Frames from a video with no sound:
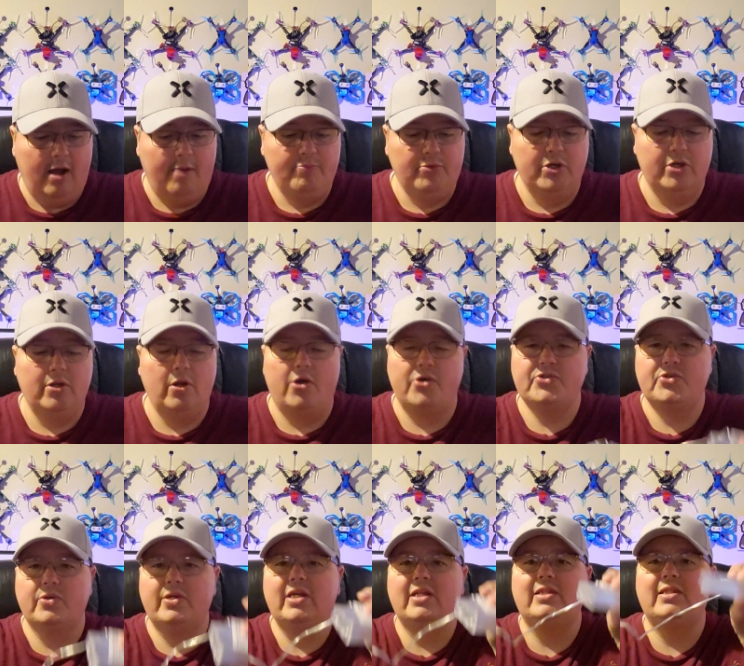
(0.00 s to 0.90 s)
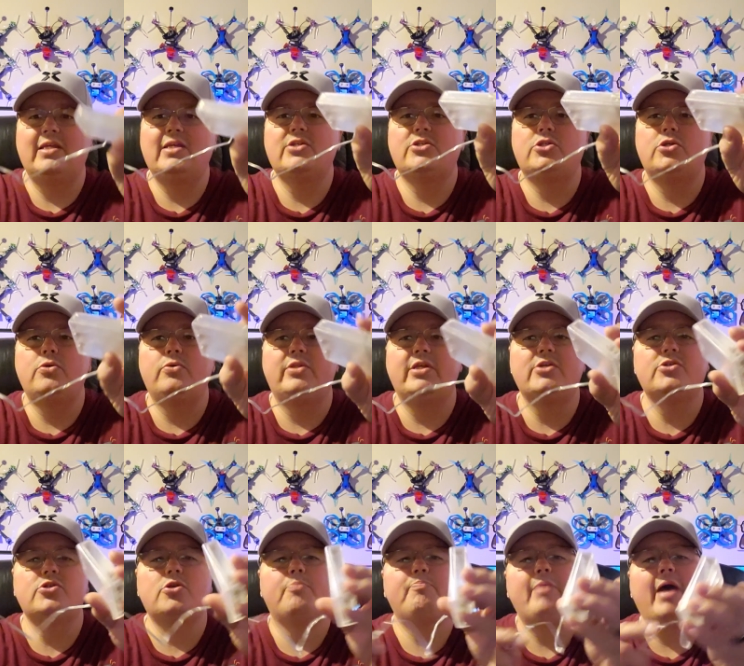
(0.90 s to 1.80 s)
you can also get these too. These
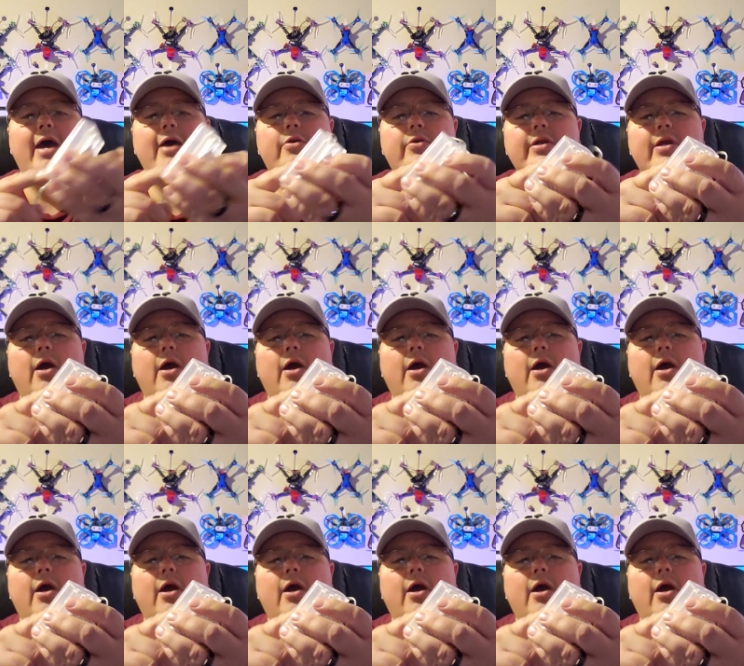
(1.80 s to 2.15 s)
are battery